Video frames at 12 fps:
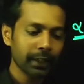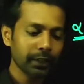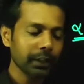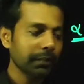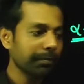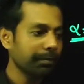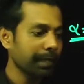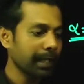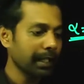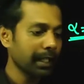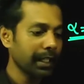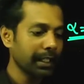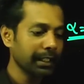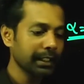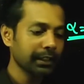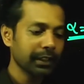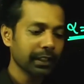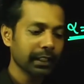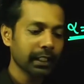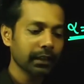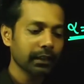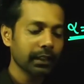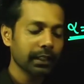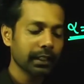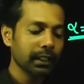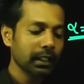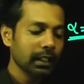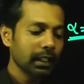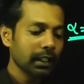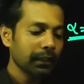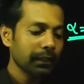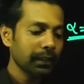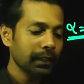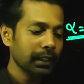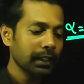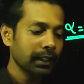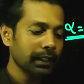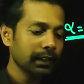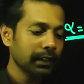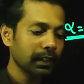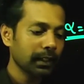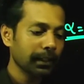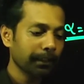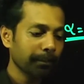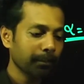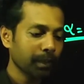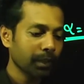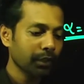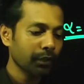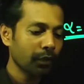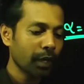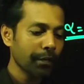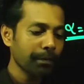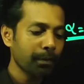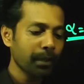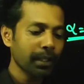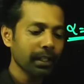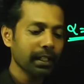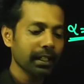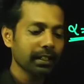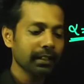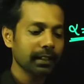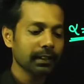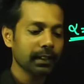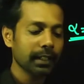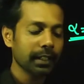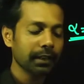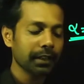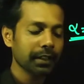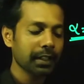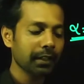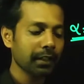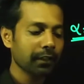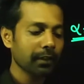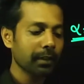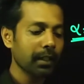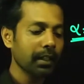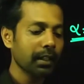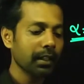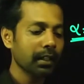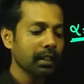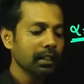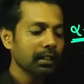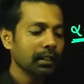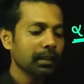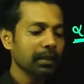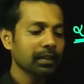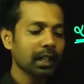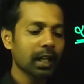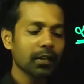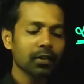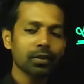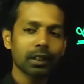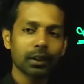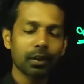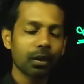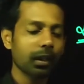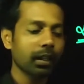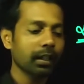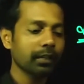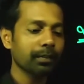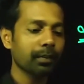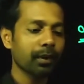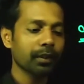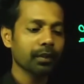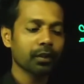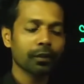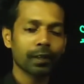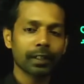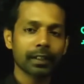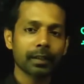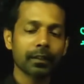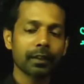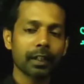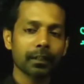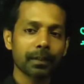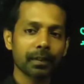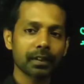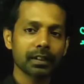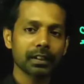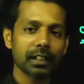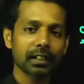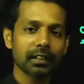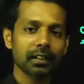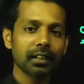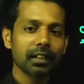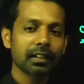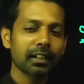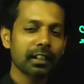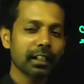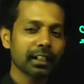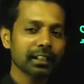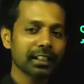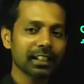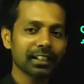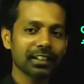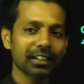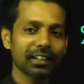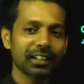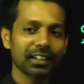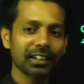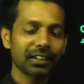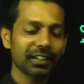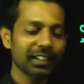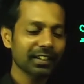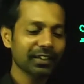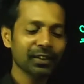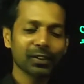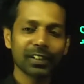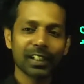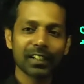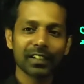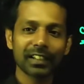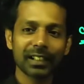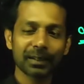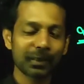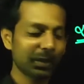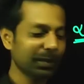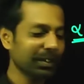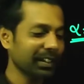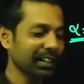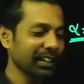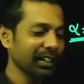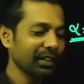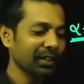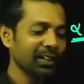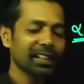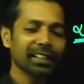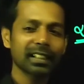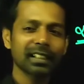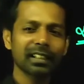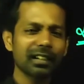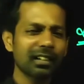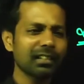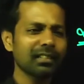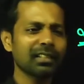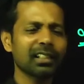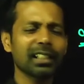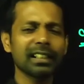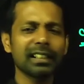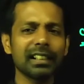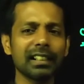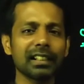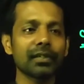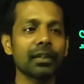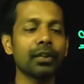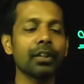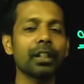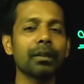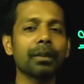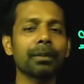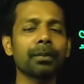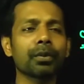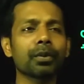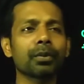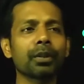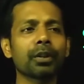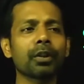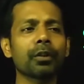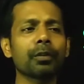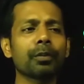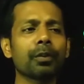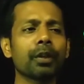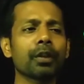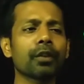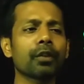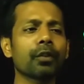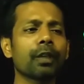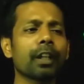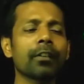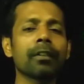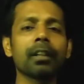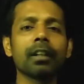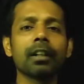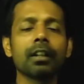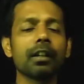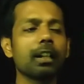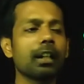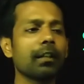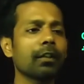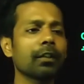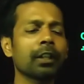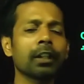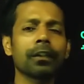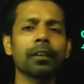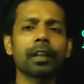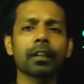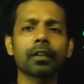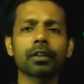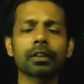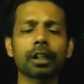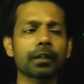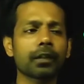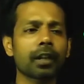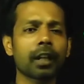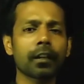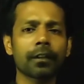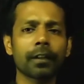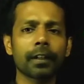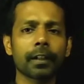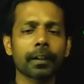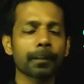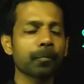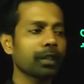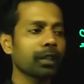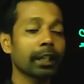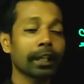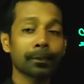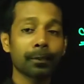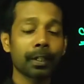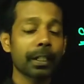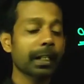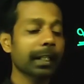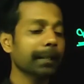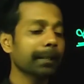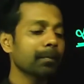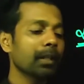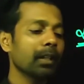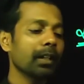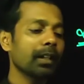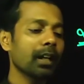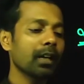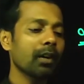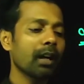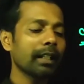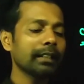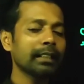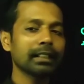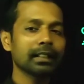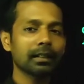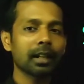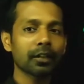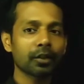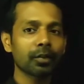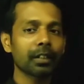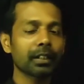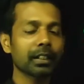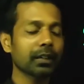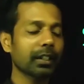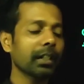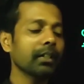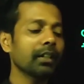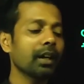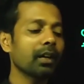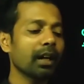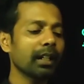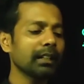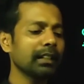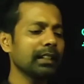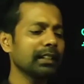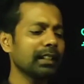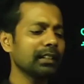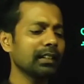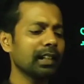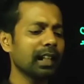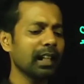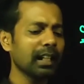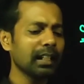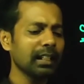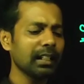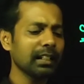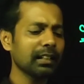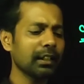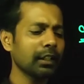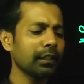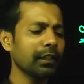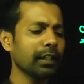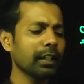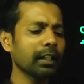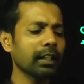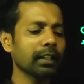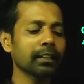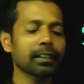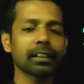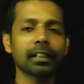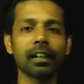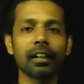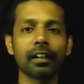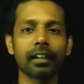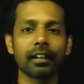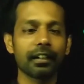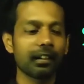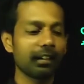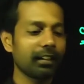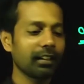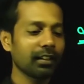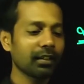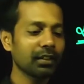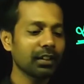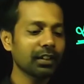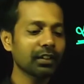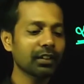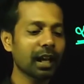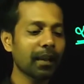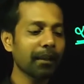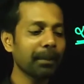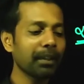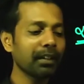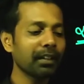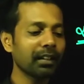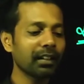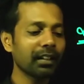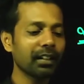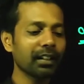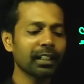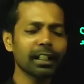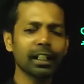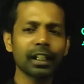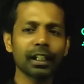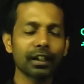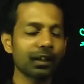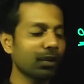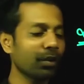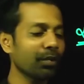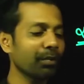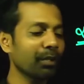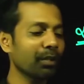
that 80 that we are calculated, if it is 1.96 standard deviation away from 100, that means chance to that occur is 0.05. that means 5% chance. It's a rare chance, you know, like we don't work with that possibility. So we say that, oh, I think when you keep a possibility of 0.05 level of significance or chance for alpha error, type 1 error, now I think that, assuming that, okay, now I think that this 80 is significantly lesser than 100. So this sample really don't